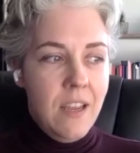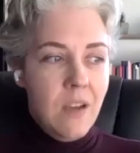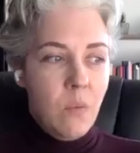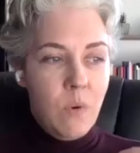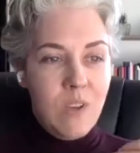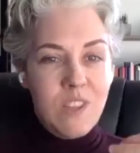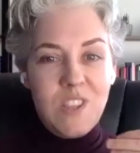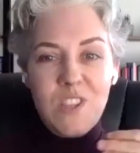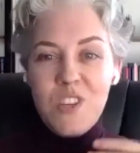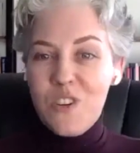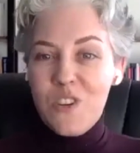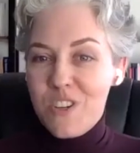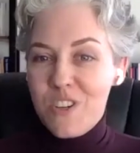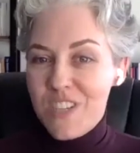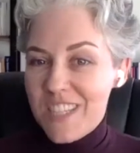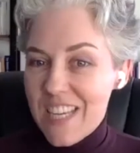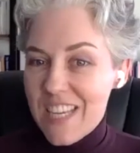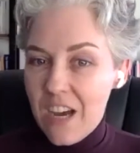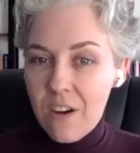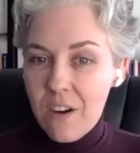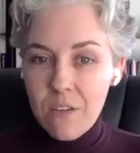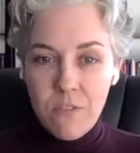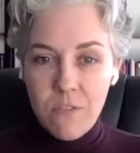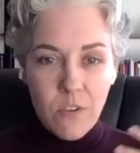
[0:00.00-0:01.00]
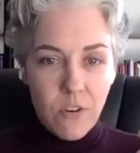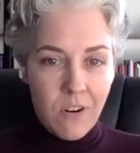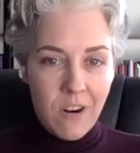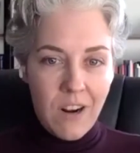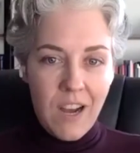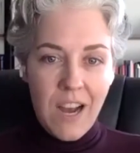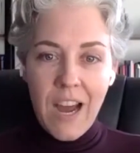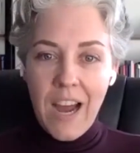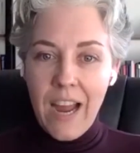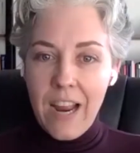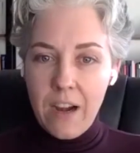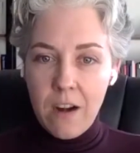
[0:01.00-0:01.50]
with yourself or a
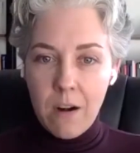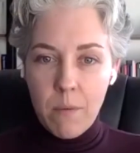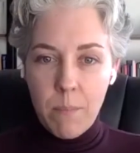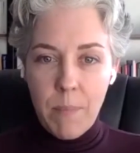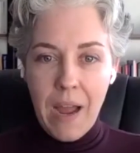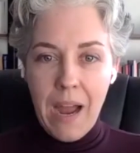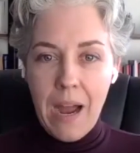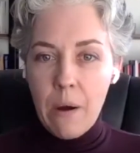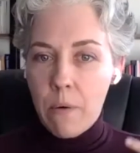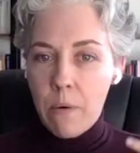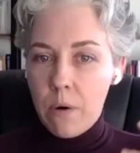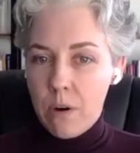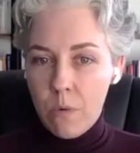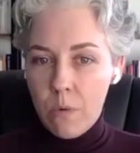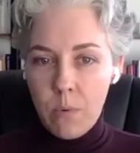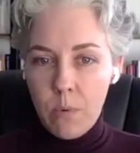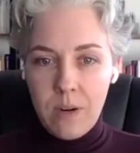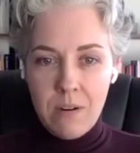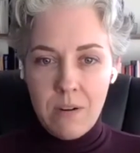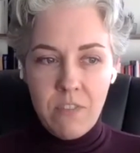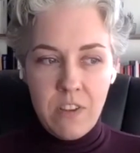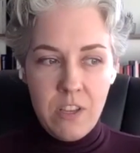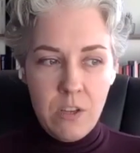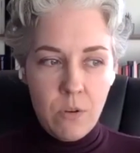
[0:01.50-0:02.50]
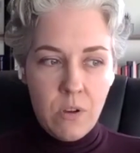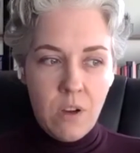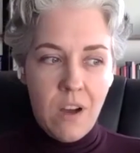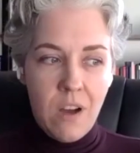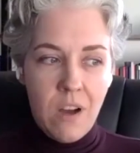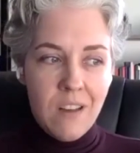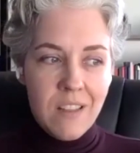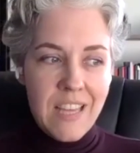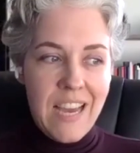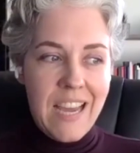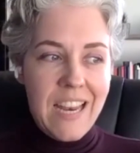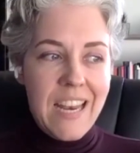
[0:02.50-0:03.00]
higher power or whatever you
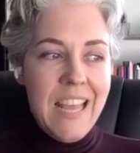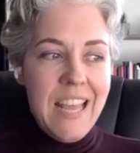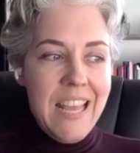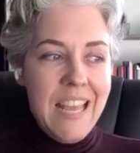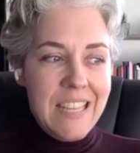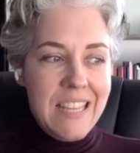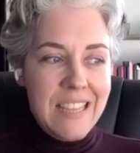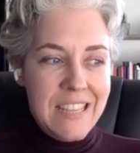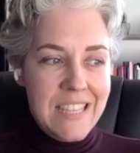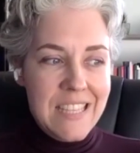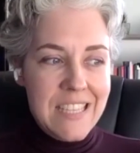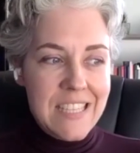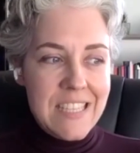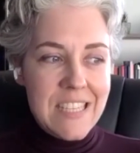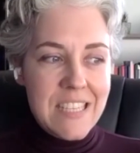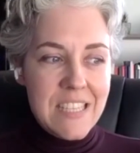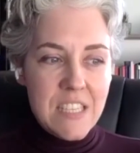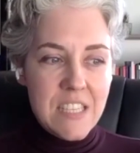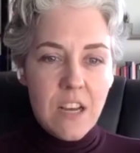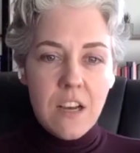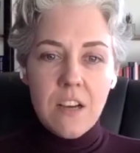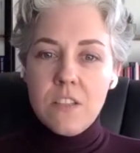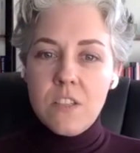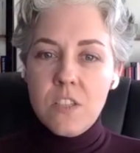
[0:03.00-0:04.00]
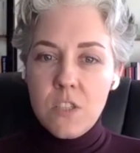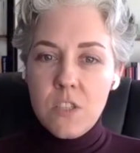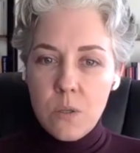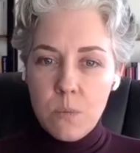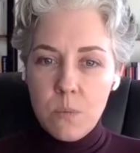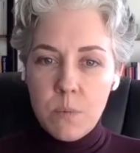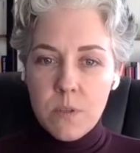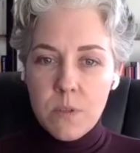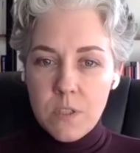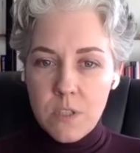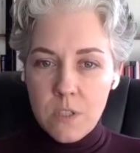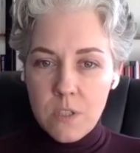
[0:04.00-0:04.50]
call that this is all
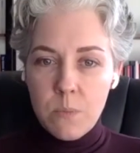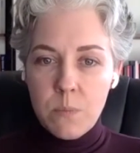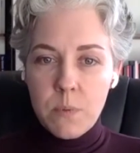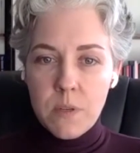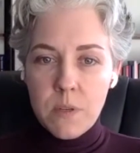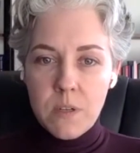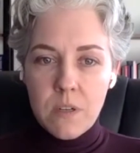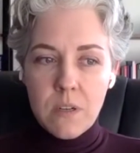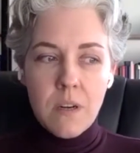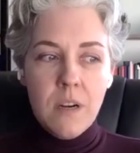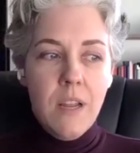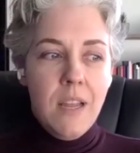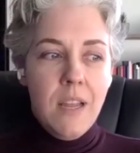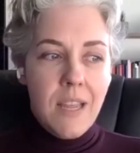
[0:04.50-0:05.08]
super duper